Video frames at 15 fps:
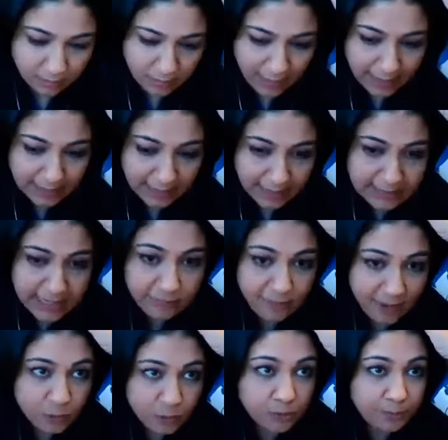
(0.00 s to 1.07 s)
I said,
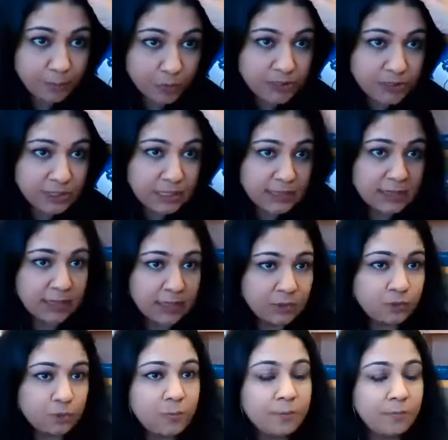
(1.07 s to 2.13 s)
why don't you post it in the
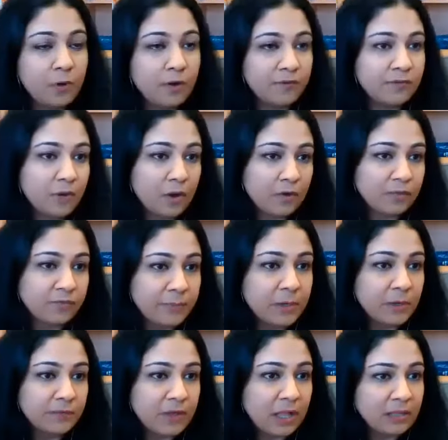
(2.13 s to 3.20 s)
group of
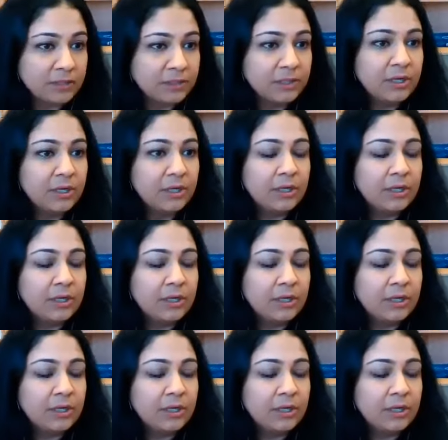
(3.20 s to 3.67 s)
women of color?